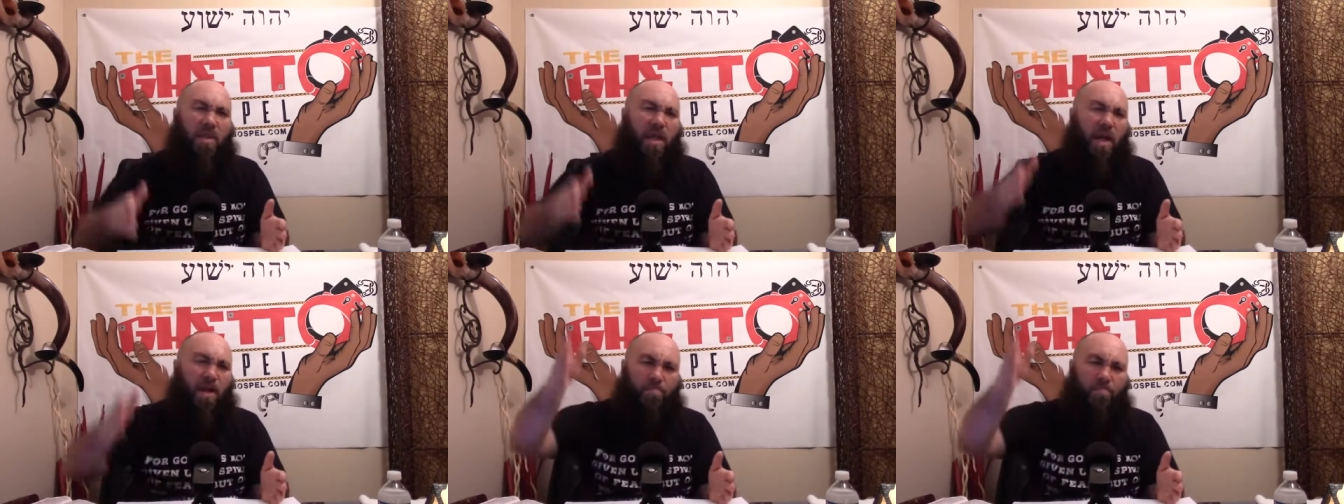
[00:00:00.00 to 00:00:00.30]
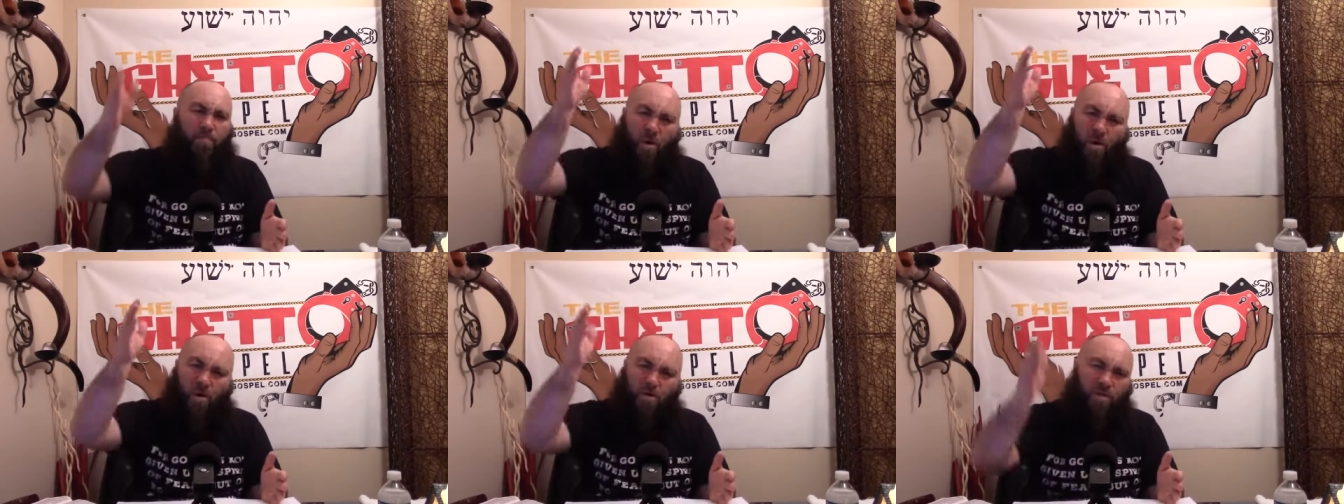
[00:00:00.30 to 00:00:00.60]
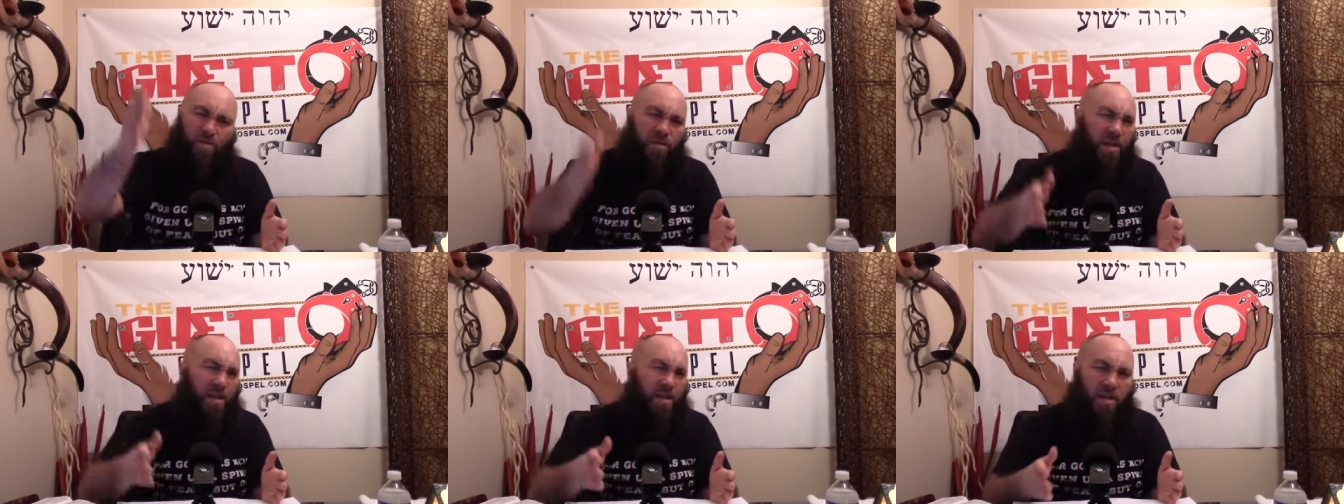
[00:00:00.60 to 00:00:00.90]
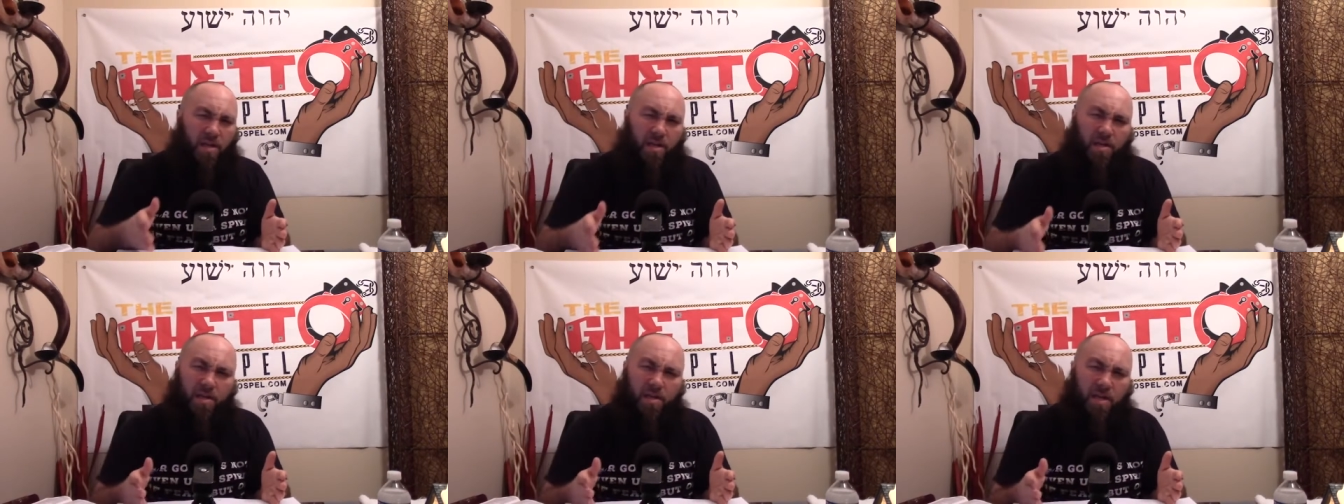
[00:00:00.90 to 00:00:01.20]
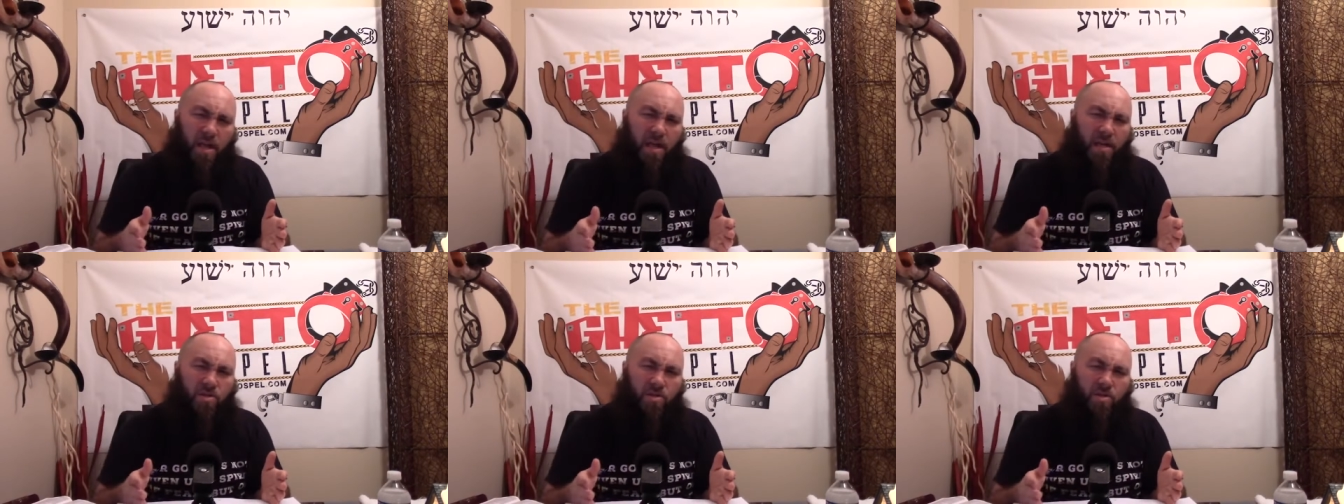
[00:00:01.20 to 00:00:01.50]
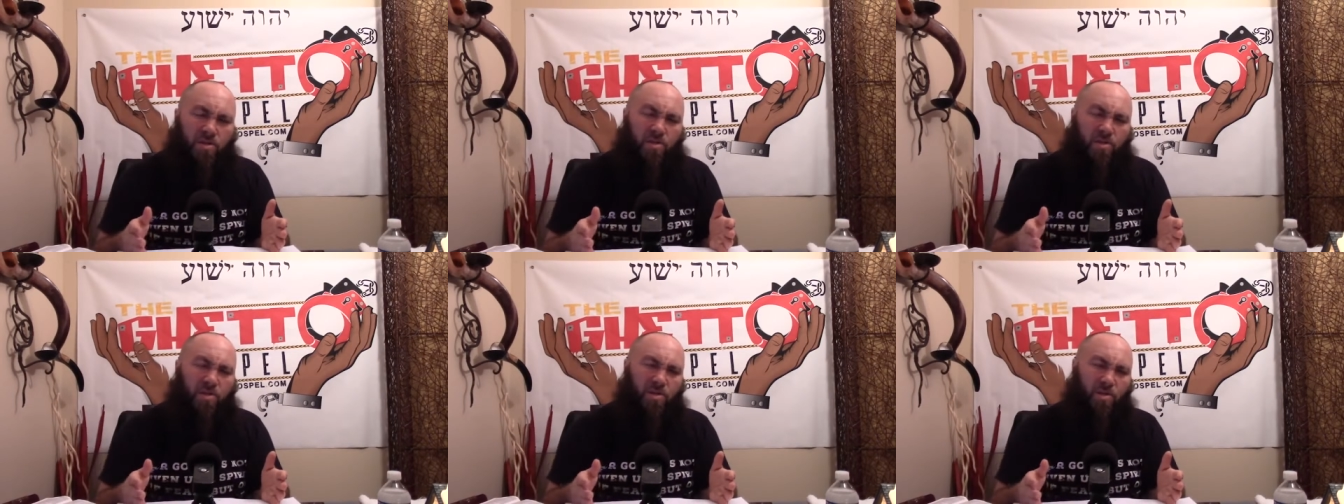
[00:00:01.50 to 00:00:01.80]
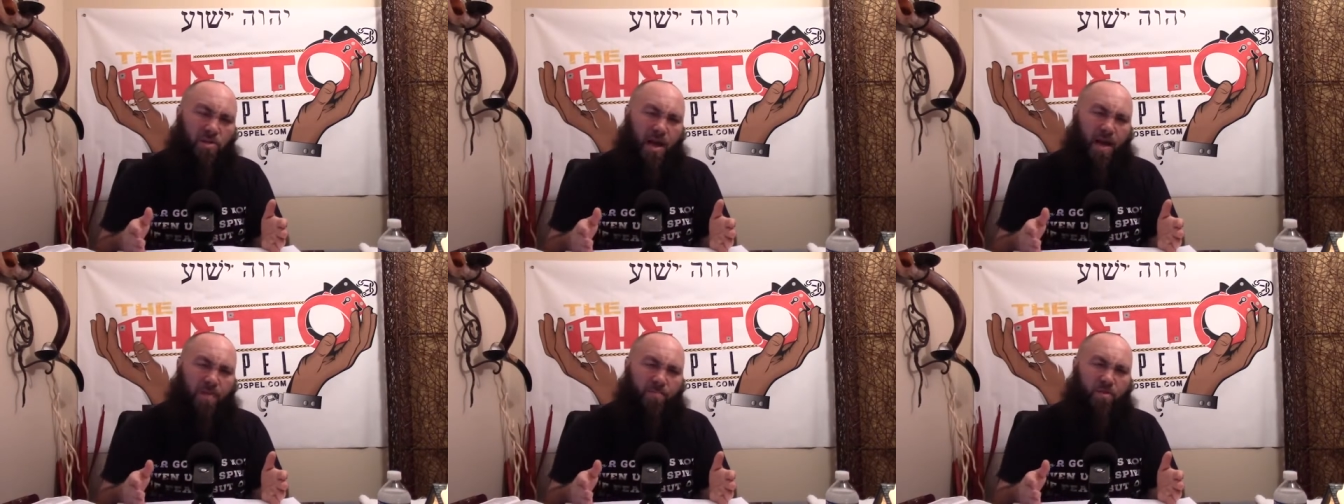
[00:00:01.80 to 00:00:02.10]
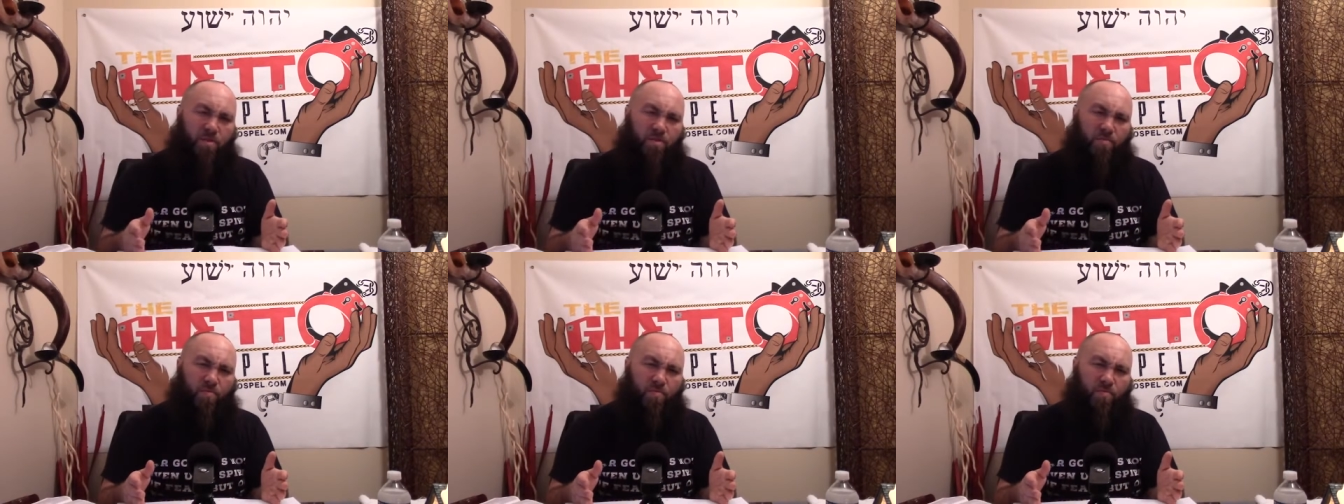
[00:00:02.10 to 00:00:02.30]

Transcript: like Paul said to the Galatians in chapter